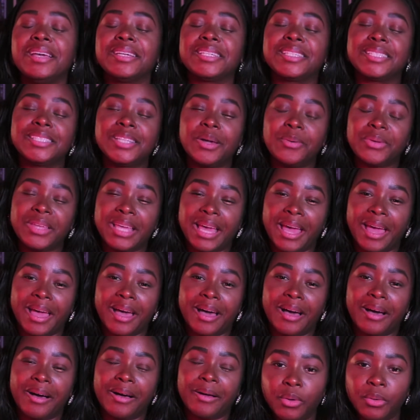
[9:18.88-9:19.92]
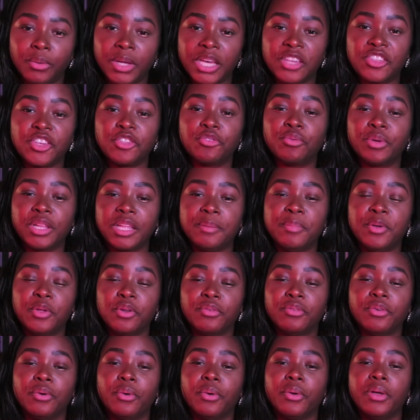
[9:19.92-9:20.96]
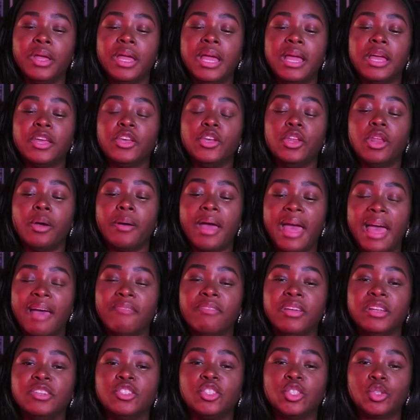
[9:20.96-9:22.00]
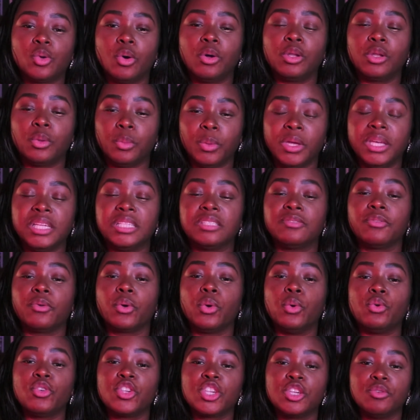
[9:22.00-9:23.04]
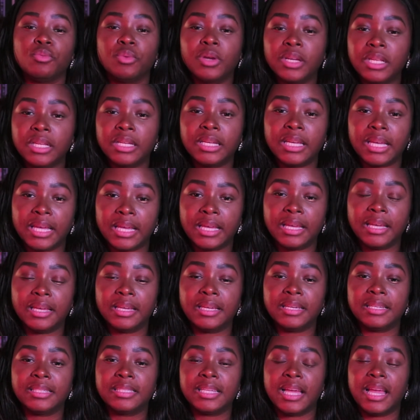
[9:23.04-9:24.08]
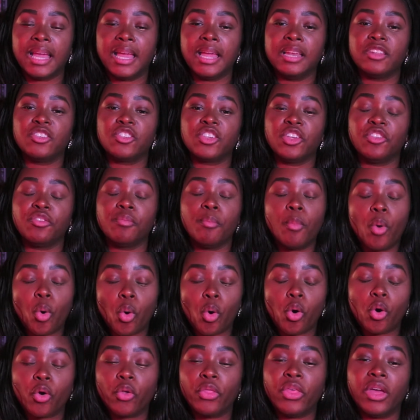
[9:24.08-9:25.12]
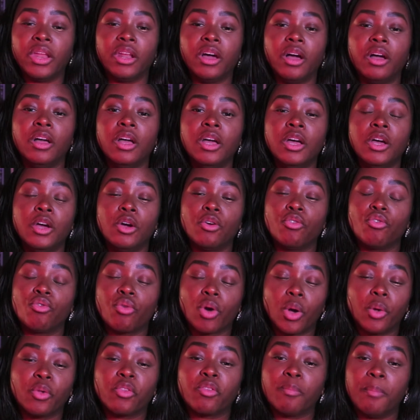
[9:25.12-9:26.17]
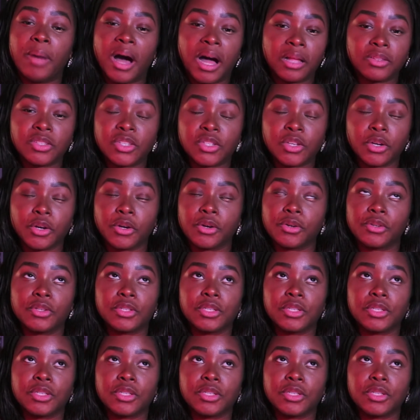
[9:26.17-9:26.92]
So yeah, it's just really beautiful. You know, Evan saw Louise for who she really is, and she's more than a gross monster.